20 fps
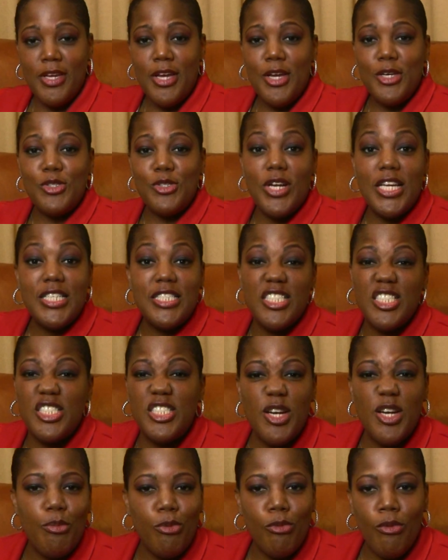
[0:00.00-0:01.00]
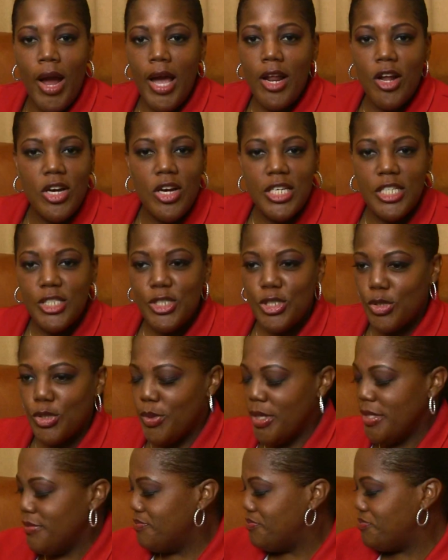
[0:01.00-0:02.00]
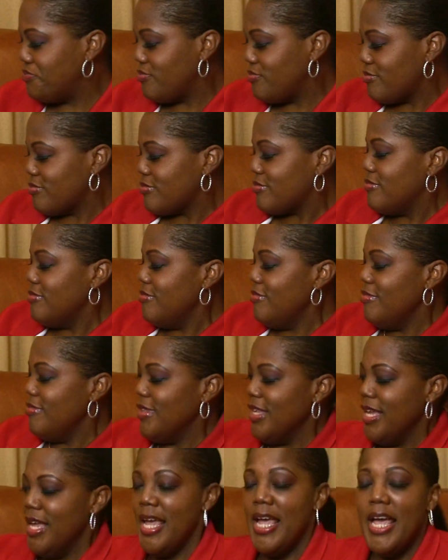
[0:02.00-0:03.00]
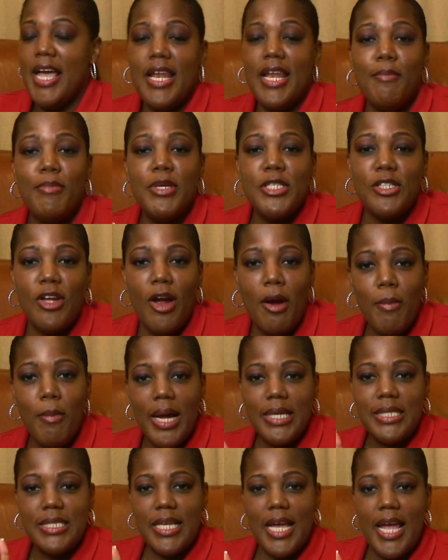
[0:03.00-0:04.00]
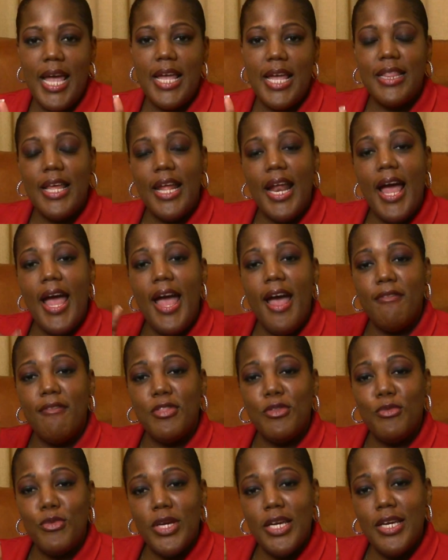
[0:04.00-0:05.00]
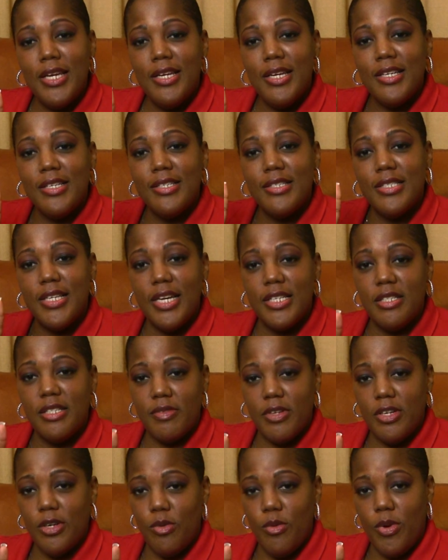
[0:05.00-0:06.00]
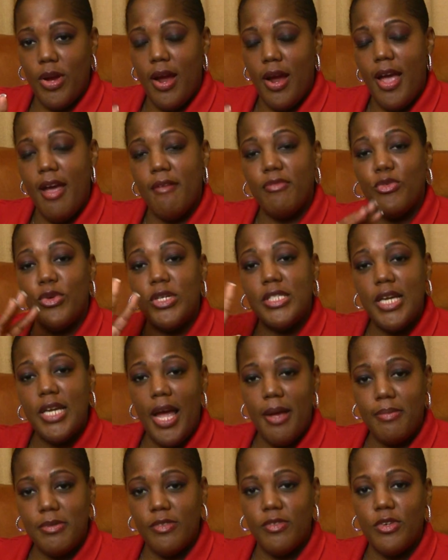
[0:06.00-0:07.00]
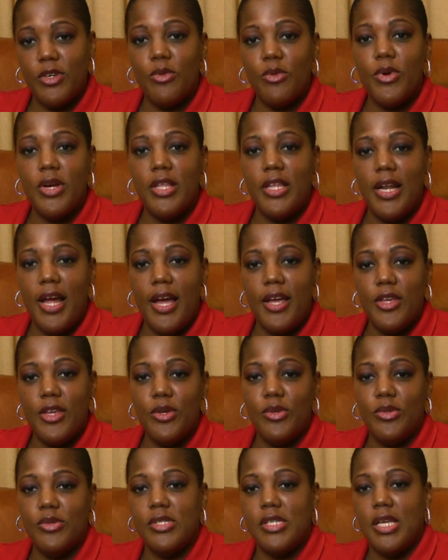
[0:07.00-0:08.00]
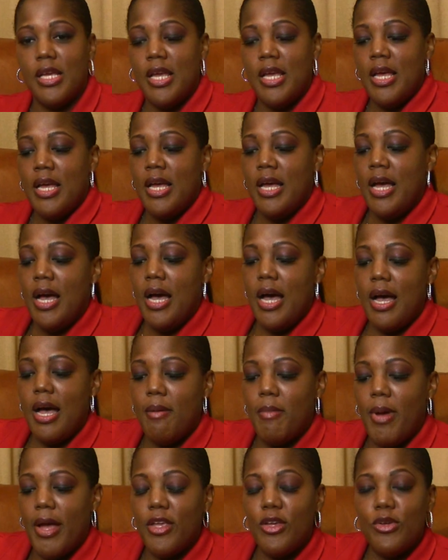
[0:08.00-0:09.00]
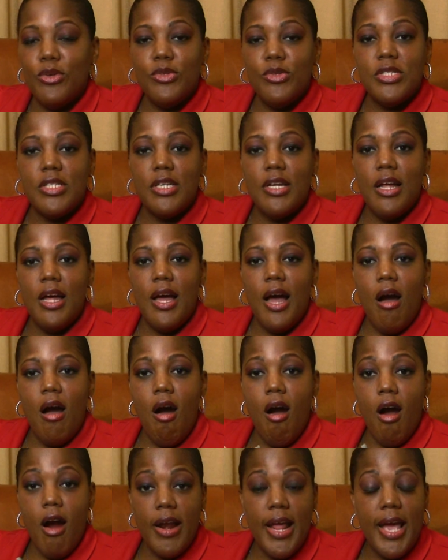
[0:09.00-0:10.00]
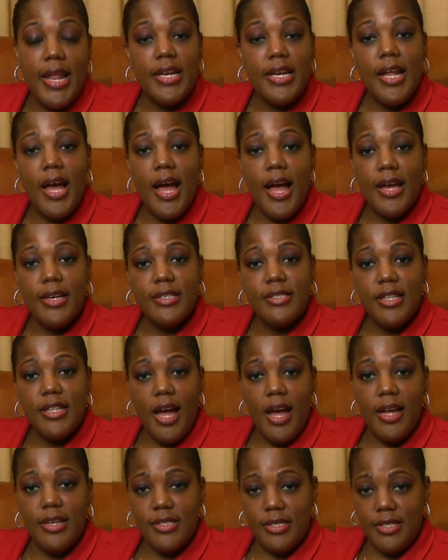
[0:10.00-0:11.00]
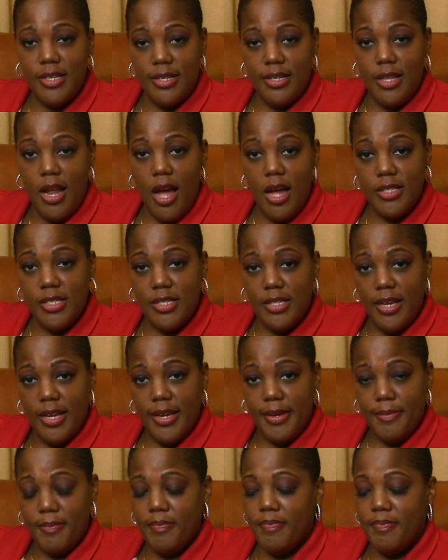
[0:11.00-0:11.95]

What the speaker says: So let's just jump right on into it. And let me start by saying that I have three sets of cookware. I have three types of cookware that I use. I use hard anodized non-stick.